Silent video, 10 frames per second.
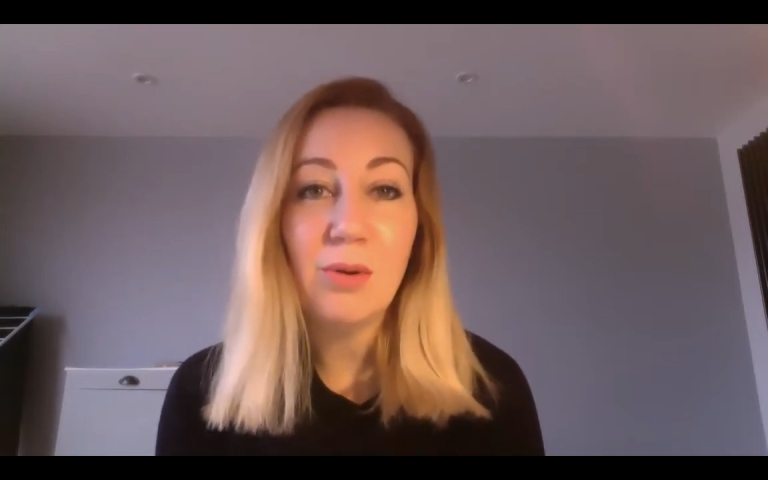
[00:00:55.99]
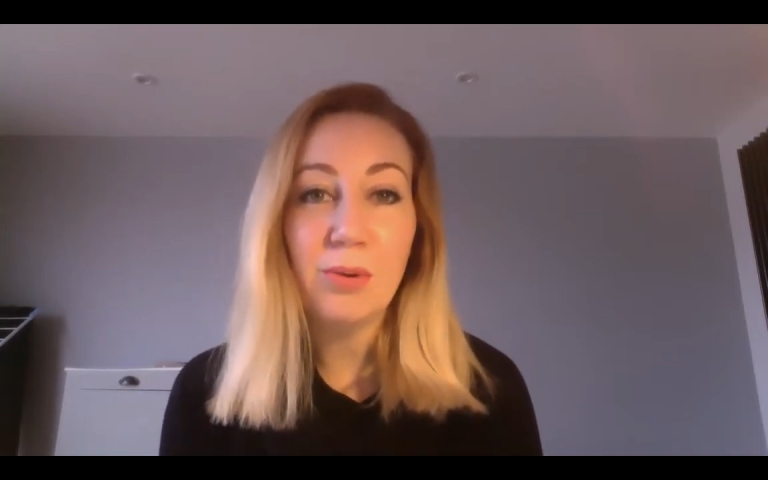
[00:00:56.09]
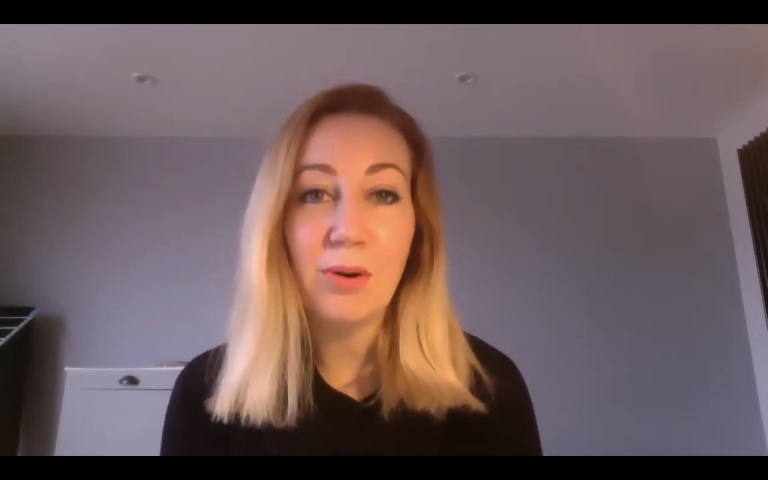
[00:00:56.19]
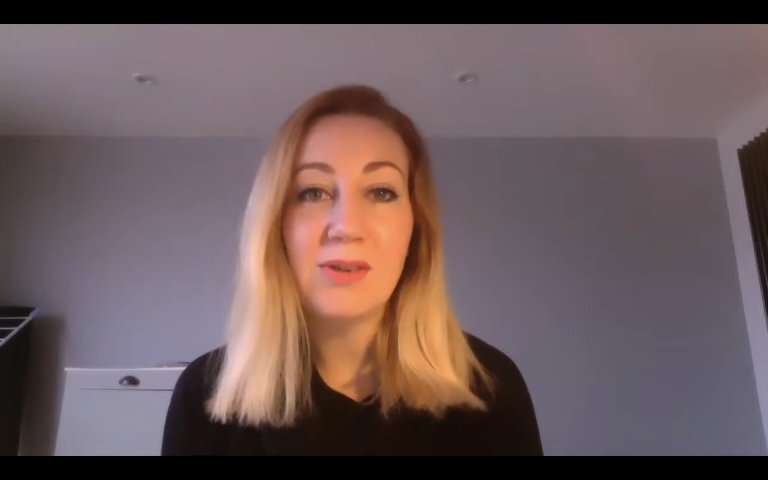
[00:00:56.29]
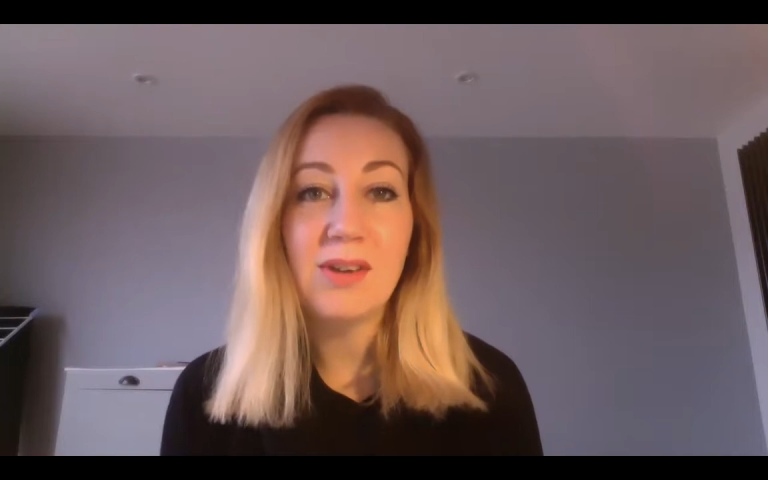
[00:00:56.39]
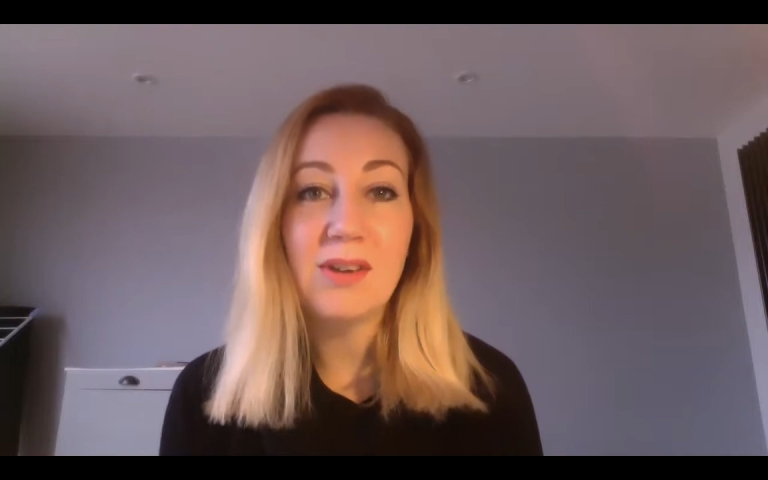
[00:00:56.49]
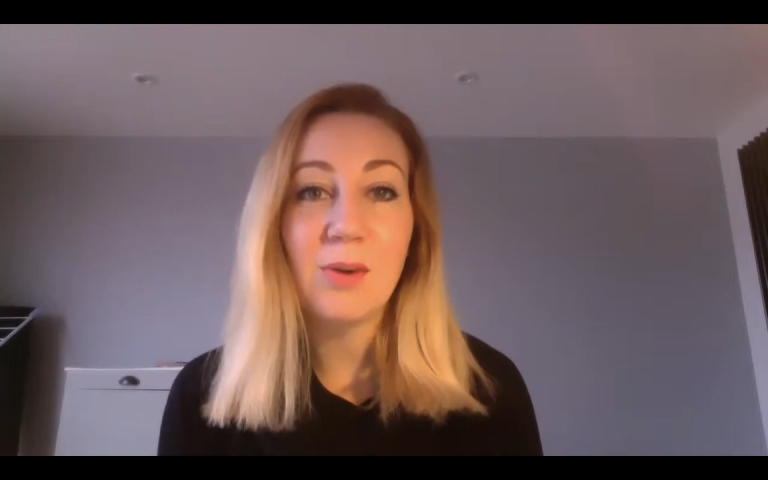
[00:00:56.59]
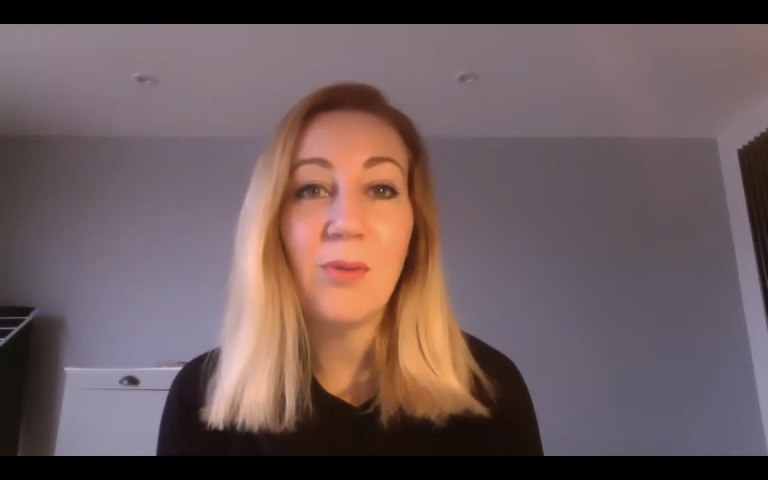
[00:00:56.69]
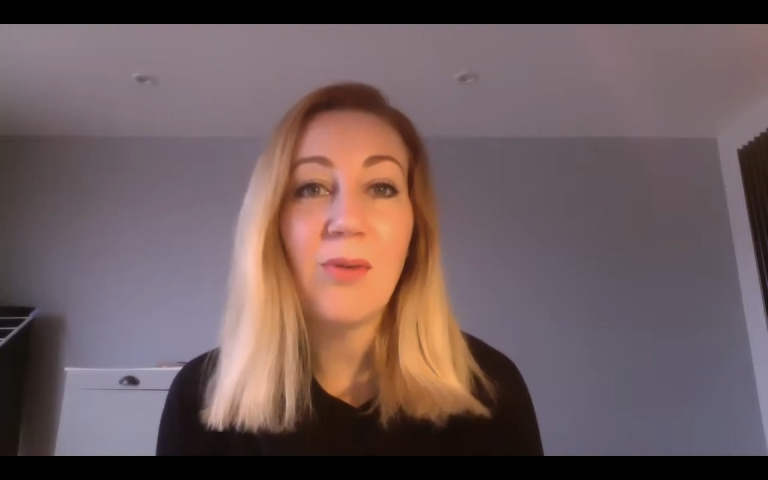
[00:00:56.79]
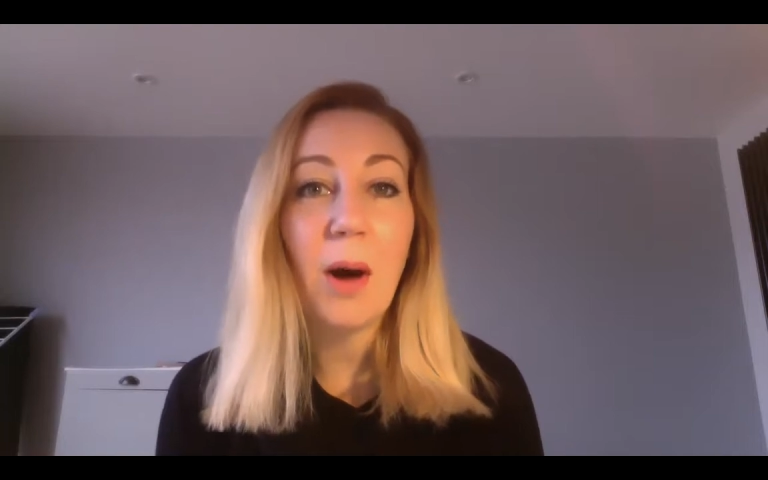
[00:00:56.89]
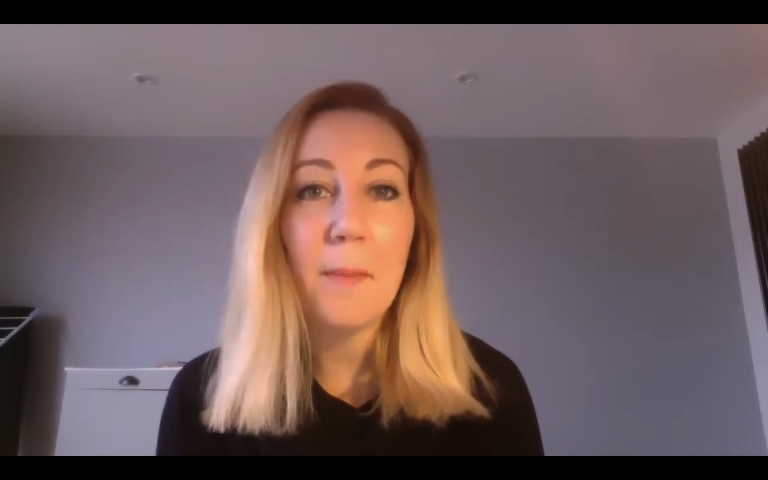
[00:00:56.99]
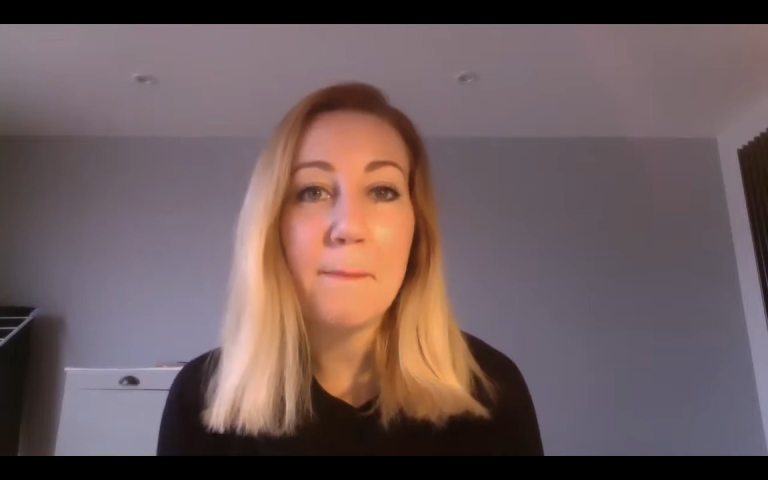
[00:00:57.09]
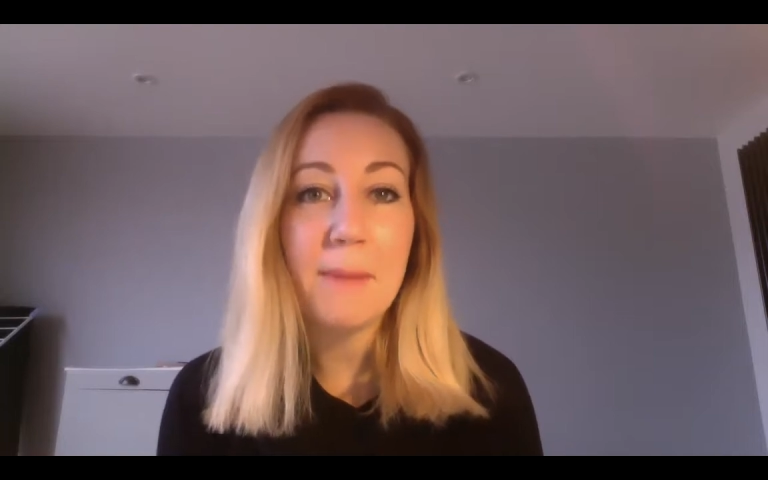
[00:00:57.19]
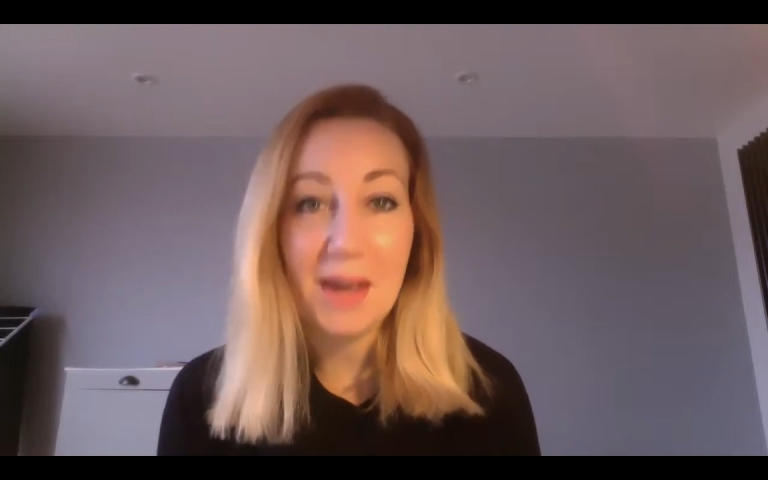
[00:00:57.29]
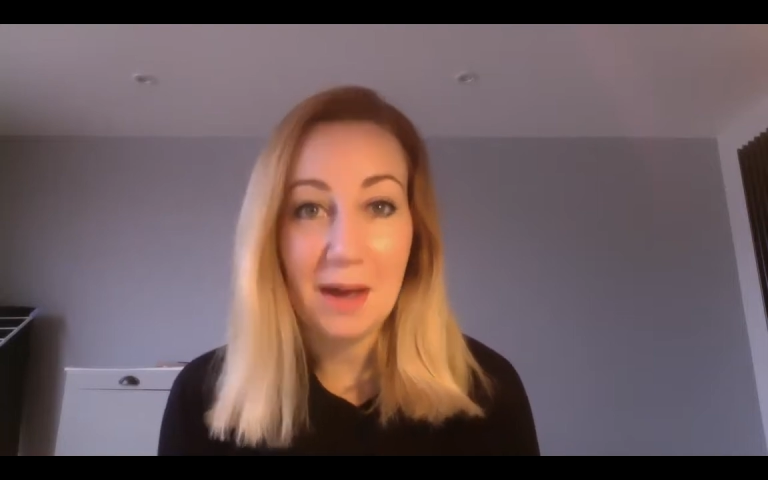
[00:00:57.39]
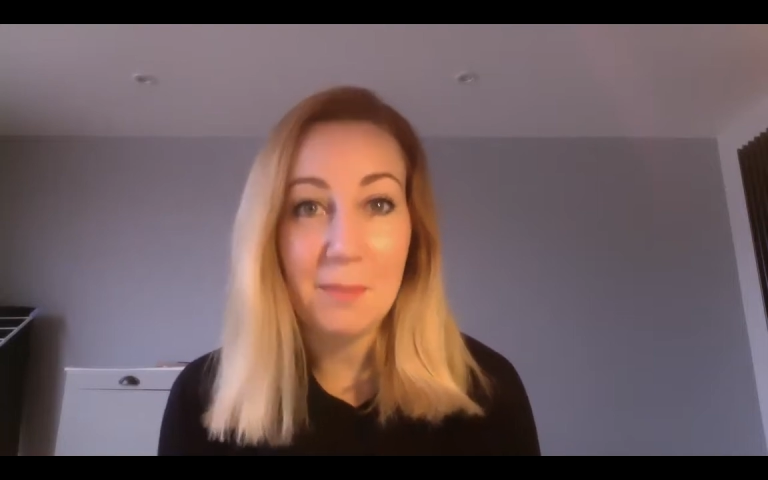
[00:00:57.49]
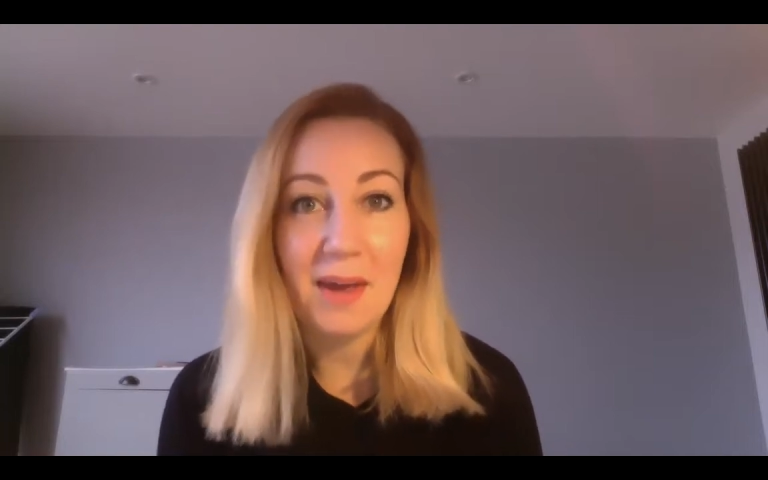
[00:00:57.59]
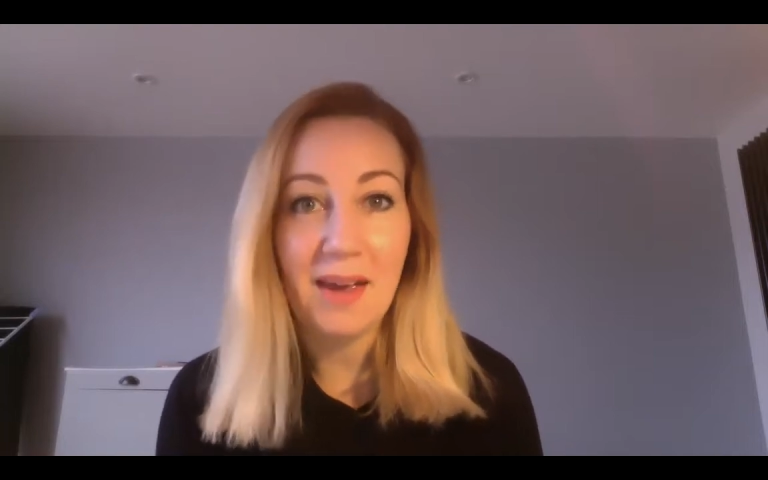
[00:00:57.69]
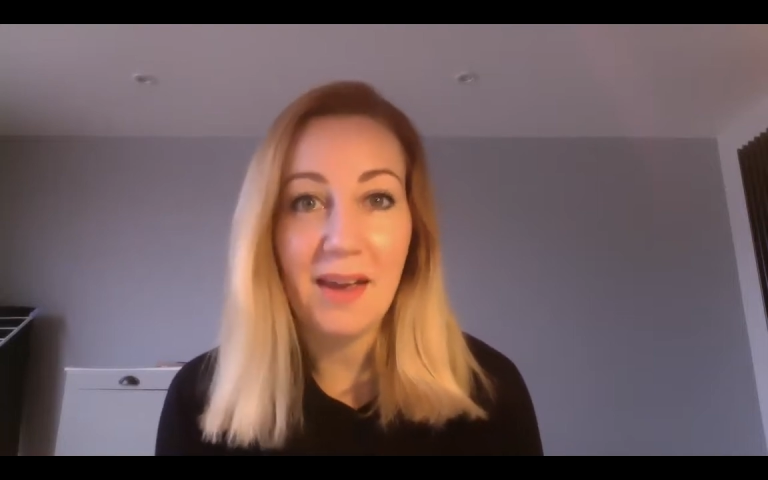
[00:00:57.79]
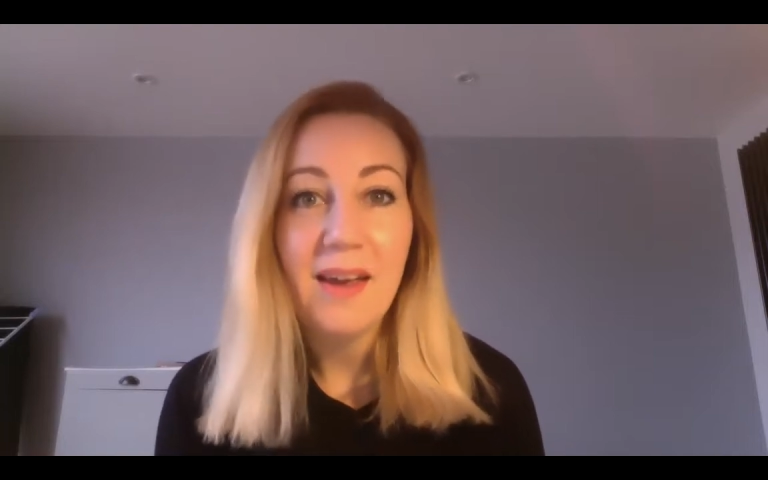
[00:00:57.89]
process of unbecoming.